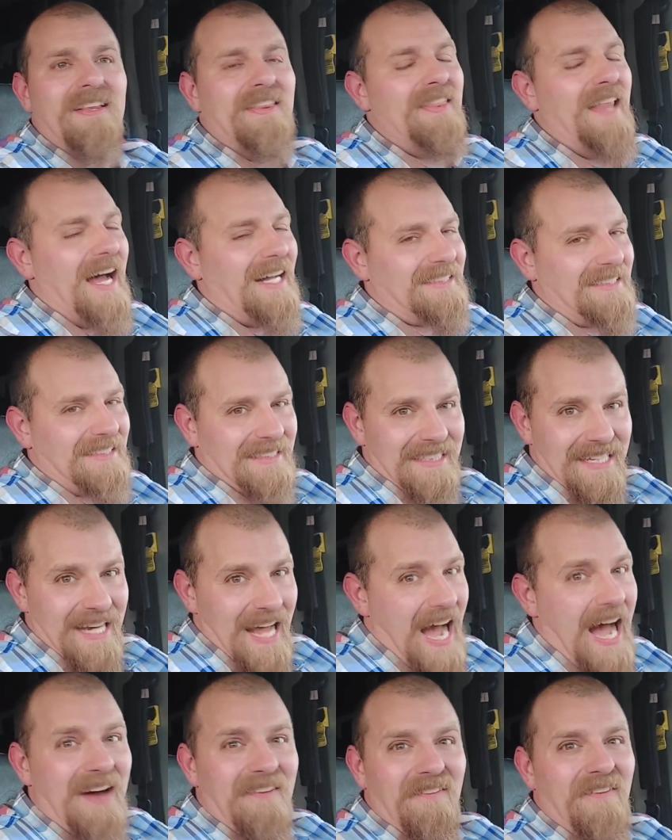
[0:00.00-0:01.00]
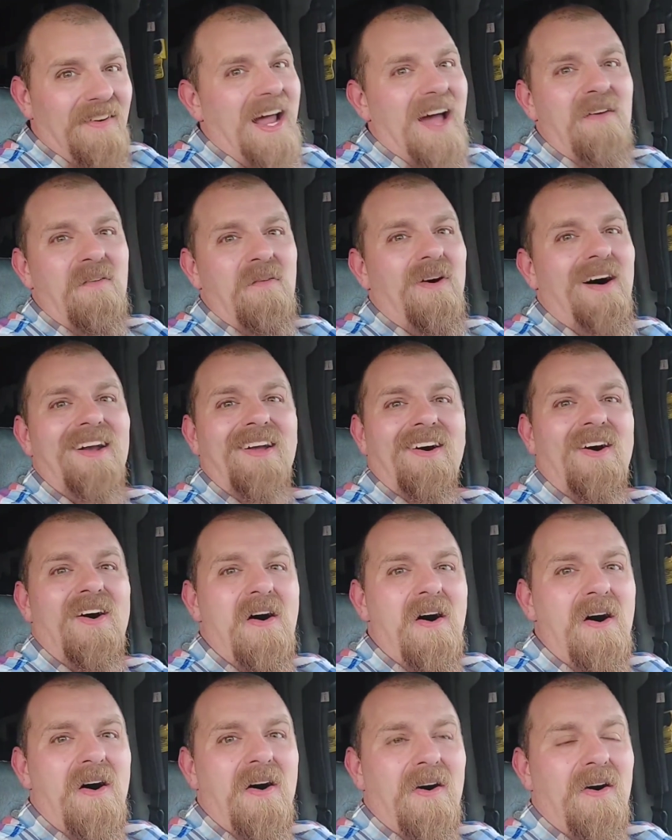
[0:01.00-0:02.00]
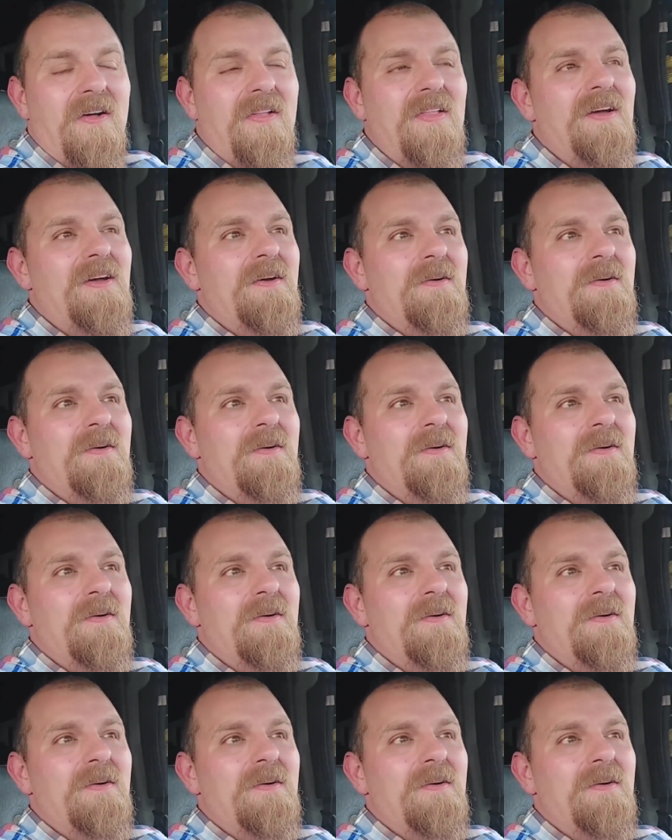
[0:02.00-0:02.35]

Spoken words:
That's not what I want to haul,